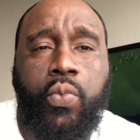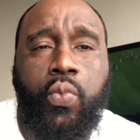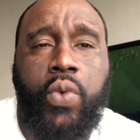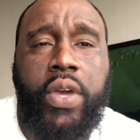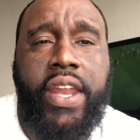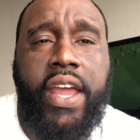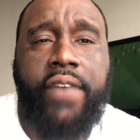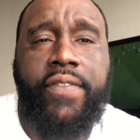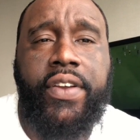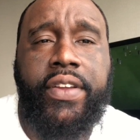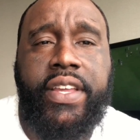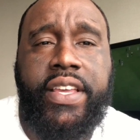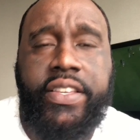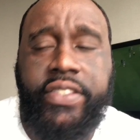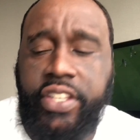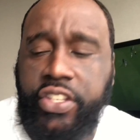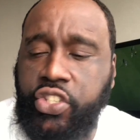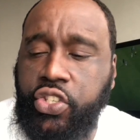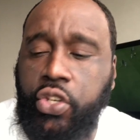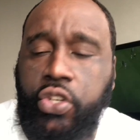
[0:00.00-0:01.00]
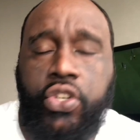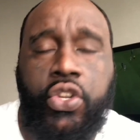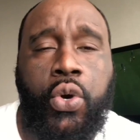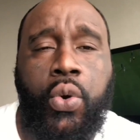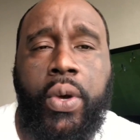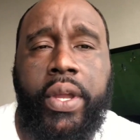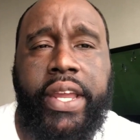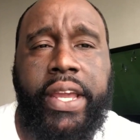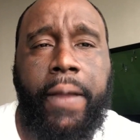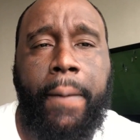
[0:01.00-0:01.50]
whenever it is that you're
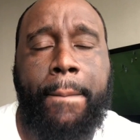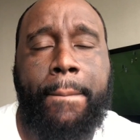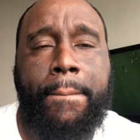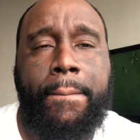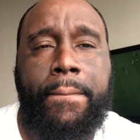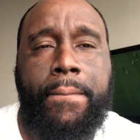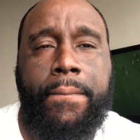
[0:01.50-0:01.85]
doing it,